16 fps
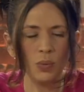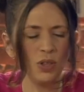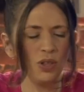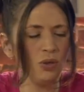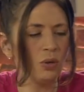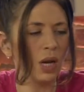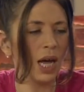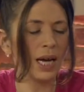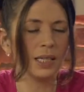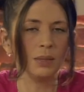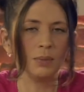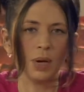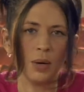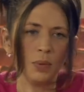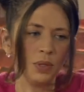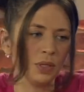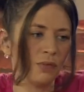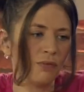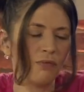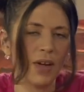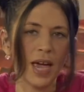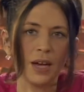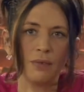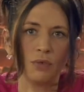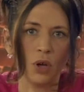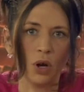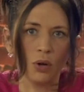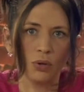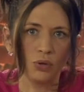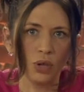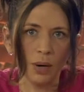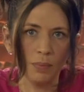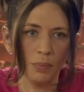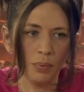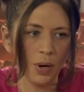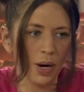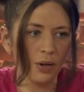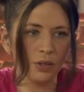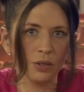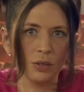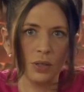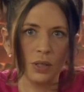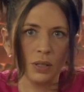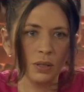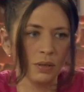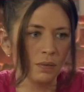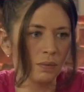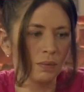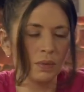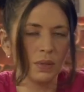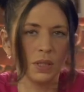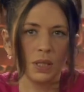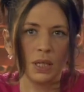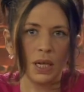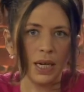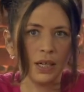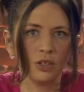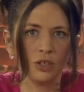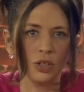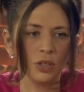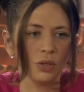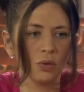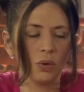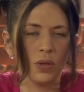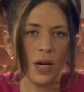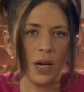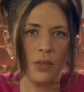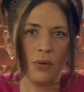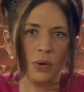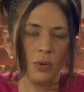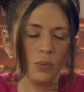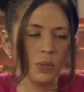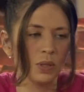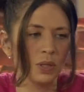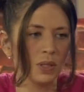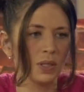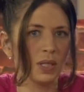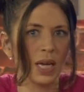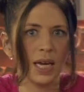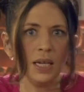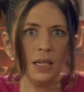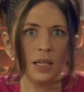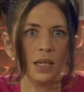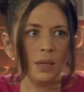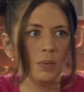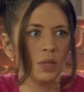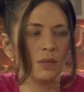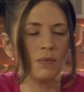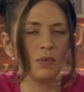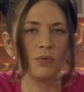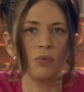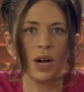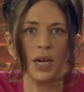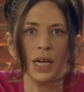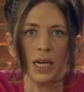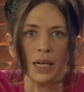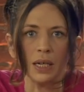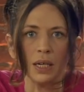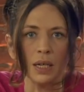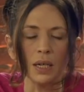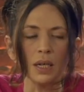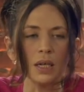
whether you liked him, and I wasn't a fan of Donald Trump prior to the elections and all that. I thought it was insane that he was even running.